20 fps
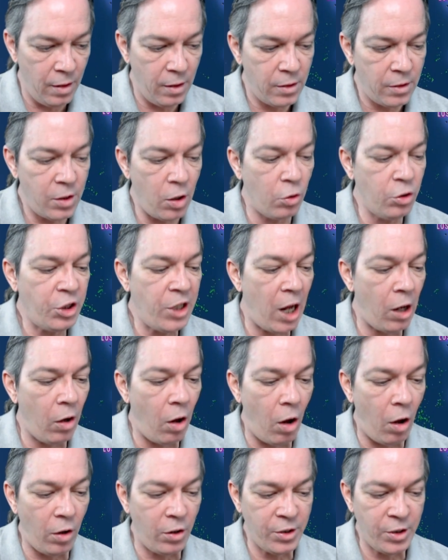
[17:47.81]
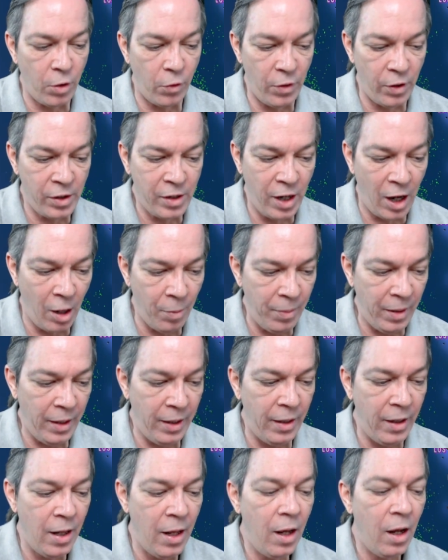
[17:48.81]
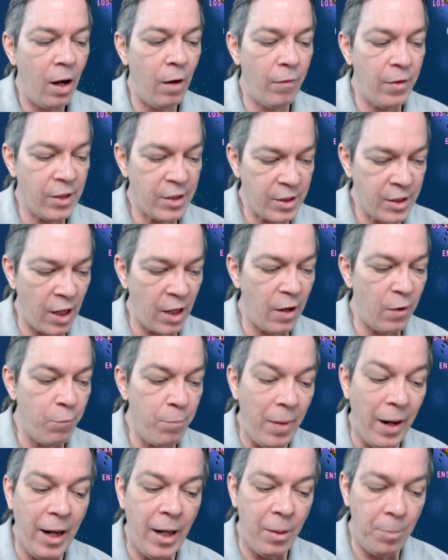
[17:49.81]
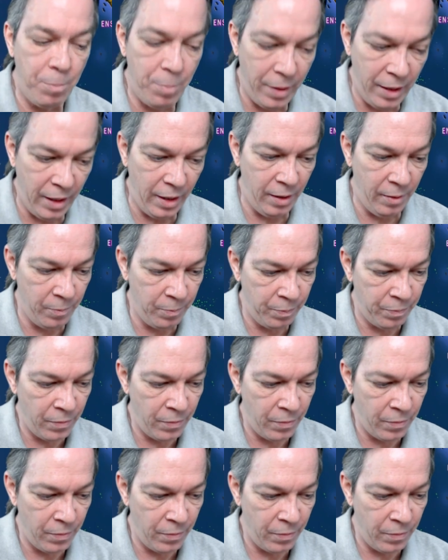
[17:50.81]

so shall also the coming of the Son of Man be.